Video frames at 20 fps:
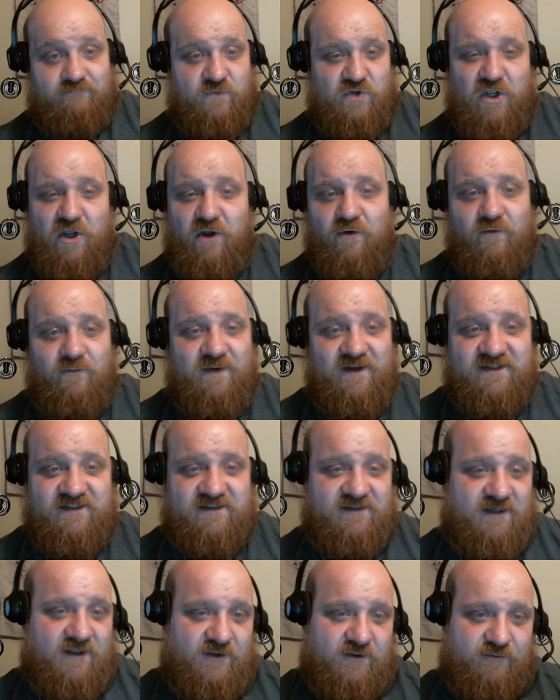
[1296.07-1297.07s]
no, because
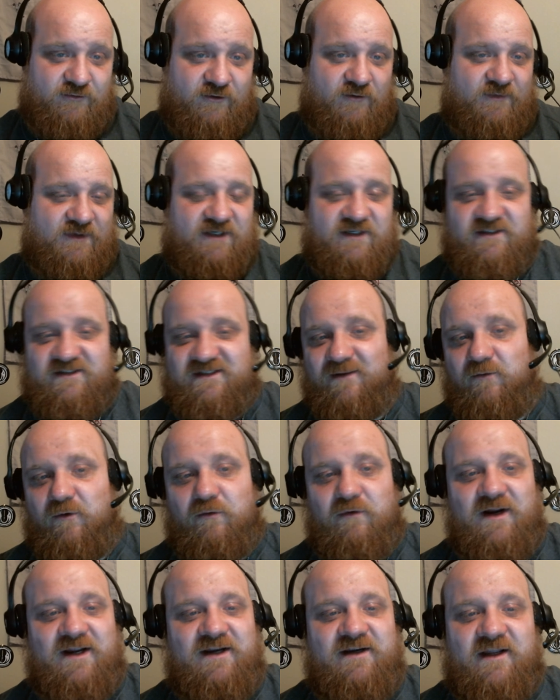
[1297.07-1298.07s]
another group can assemble
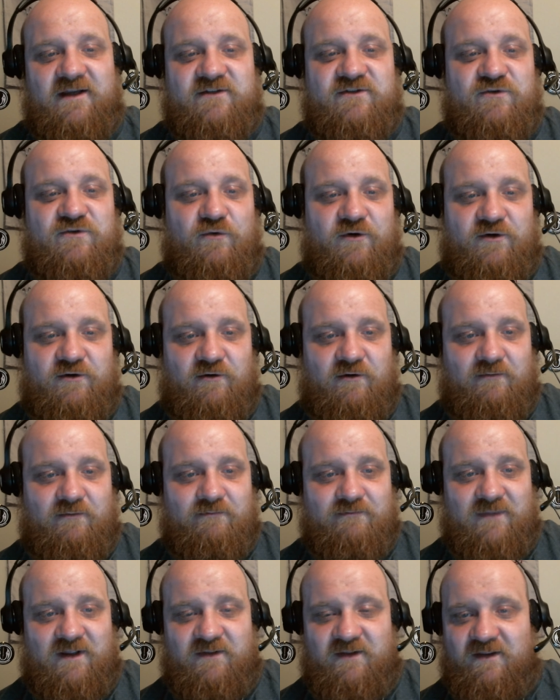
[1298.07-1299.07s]
right next door to
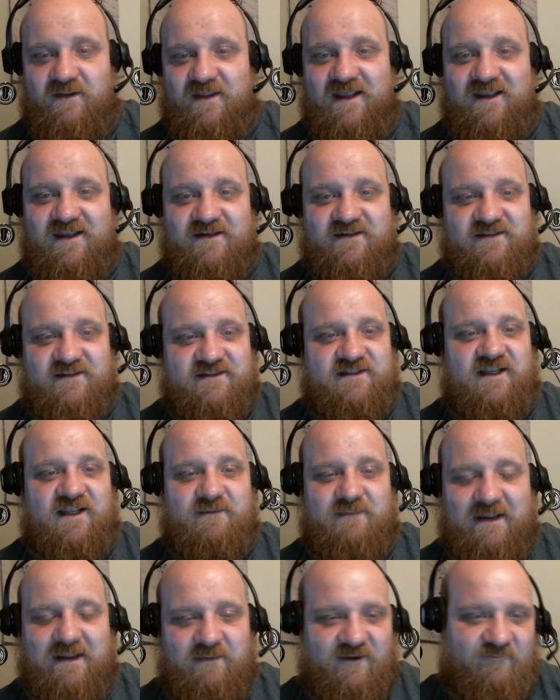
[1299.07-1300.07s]
them, and then they get to see.
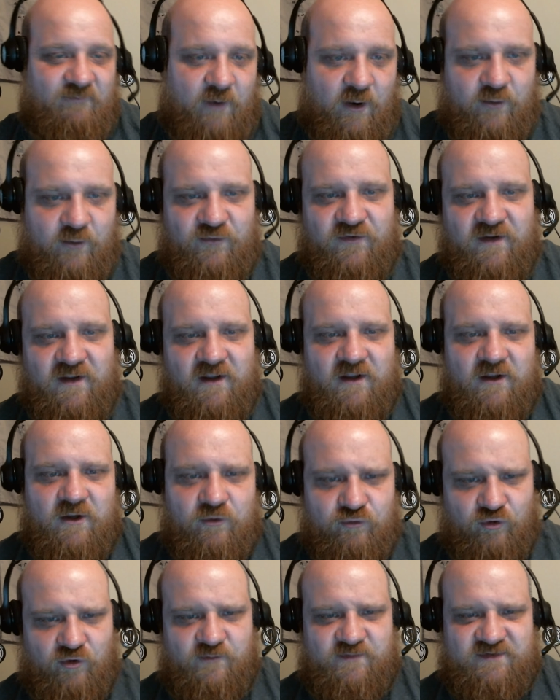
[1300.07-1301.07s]
And maybe if both
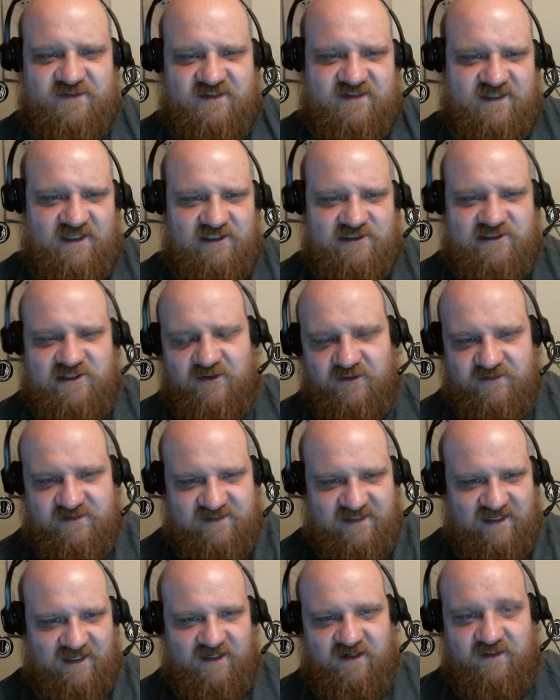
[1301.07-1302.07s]
groups see each other
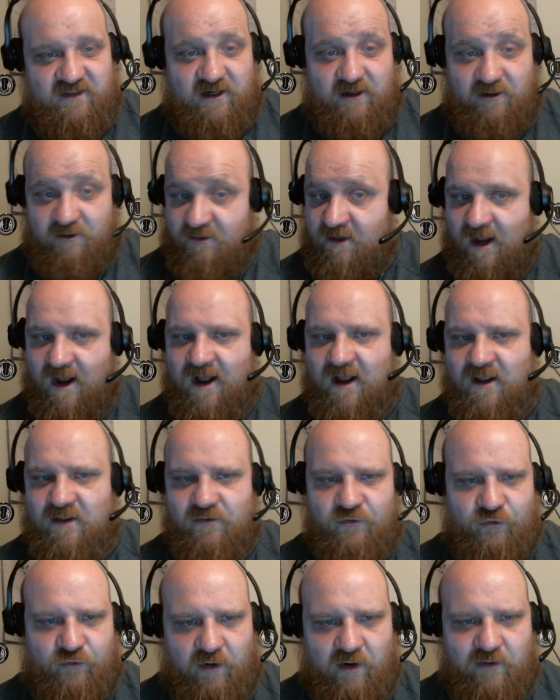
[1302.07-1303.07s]
standing there, not
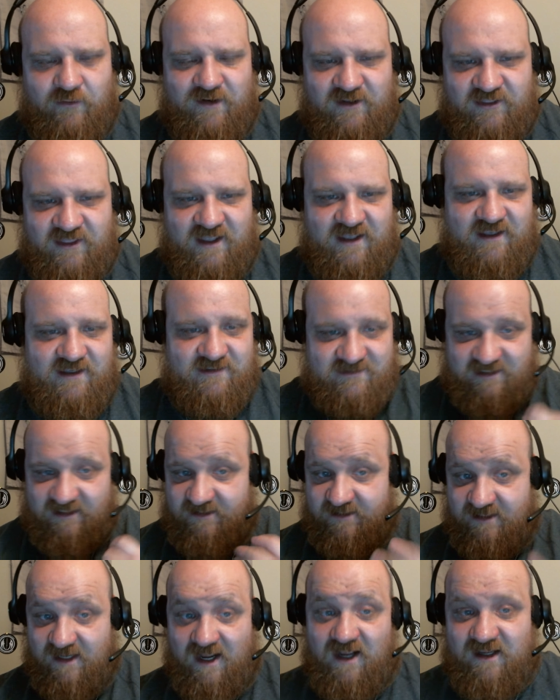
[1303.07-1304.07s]
throwing things,
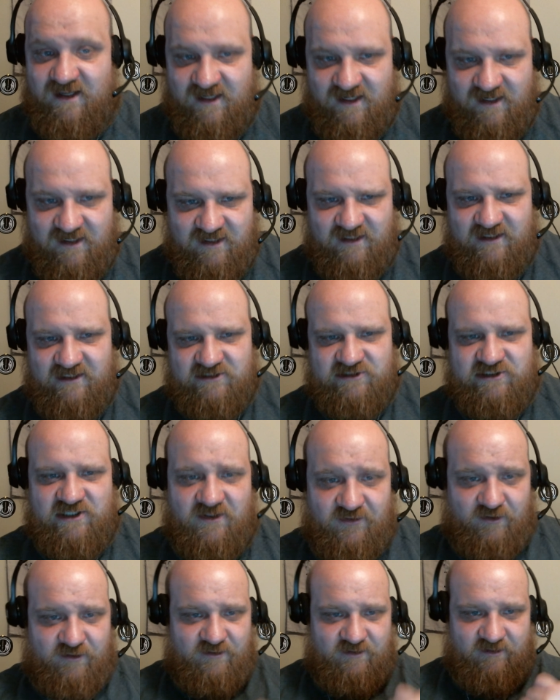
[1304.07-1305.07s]
not hitting each
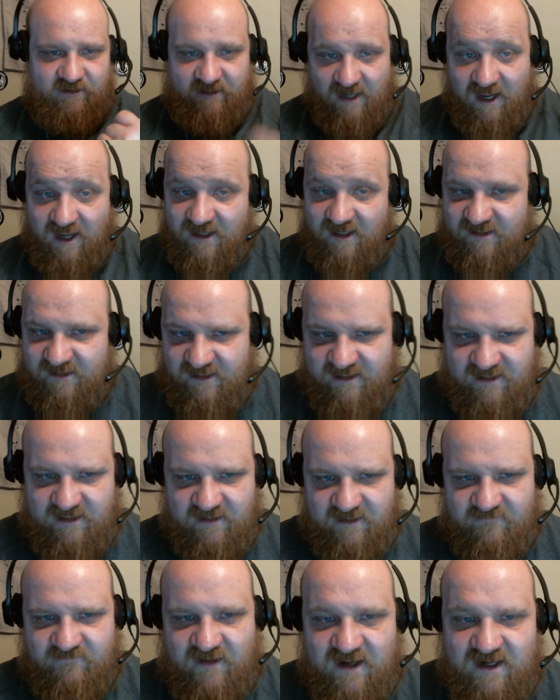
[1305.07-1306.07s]
other, not
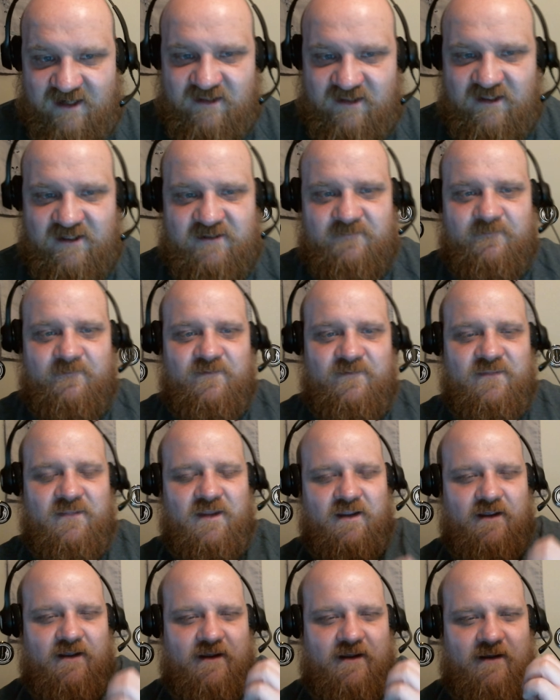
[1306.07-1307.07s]
getting violent,
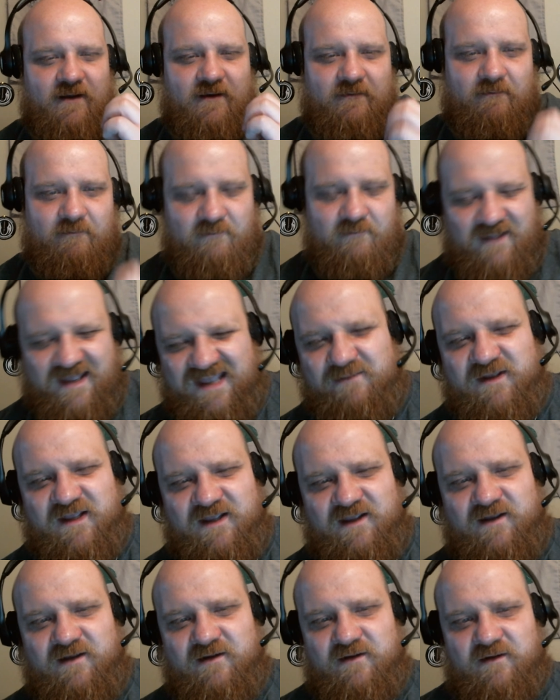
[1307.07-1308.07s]

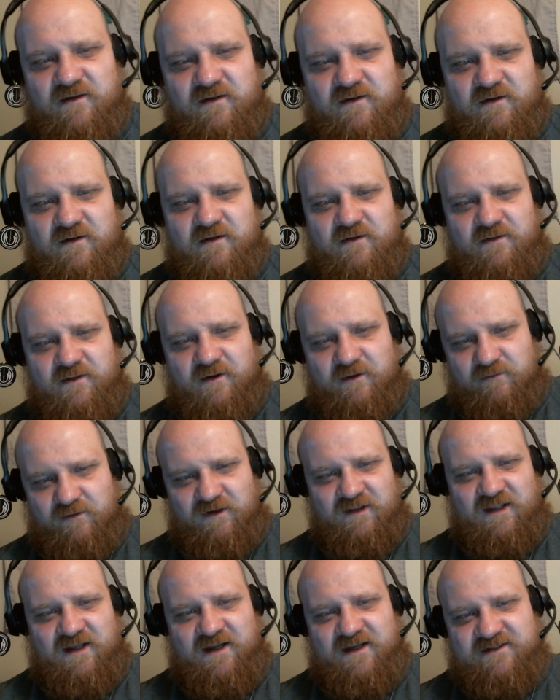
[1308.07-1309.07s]
maybe they'll
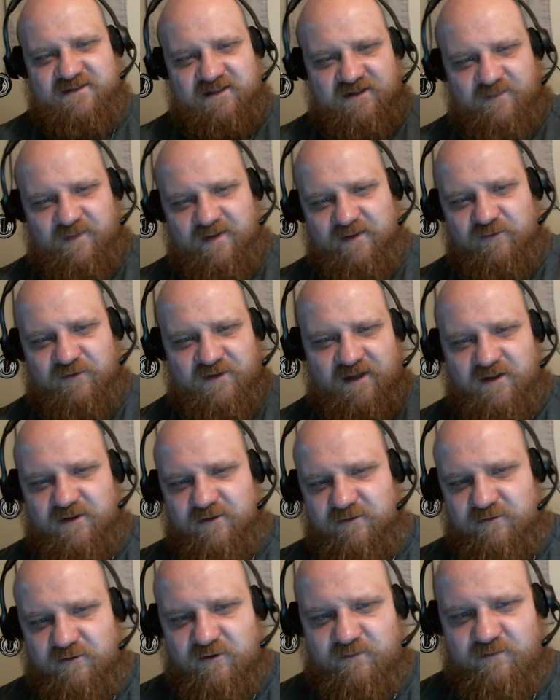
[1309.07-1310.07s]
realize that the people in the
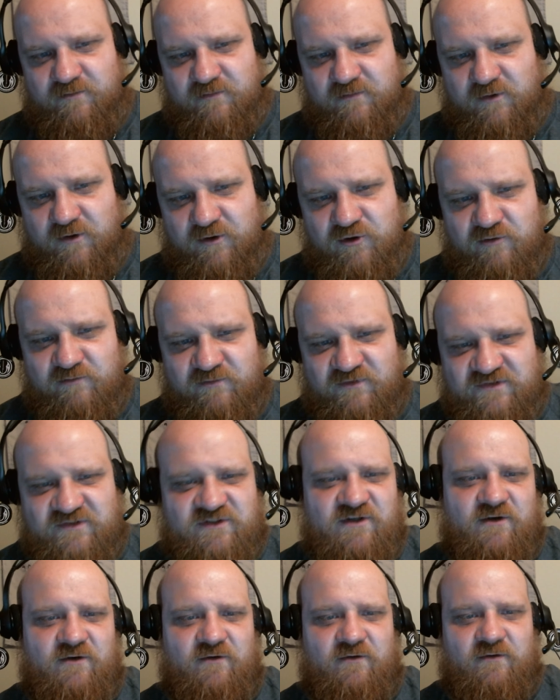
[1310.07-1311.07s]
other group are humans
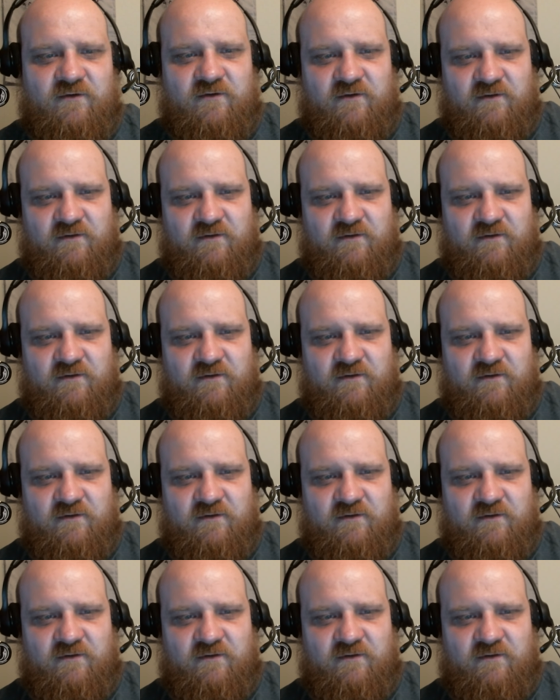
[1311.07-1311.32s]
too.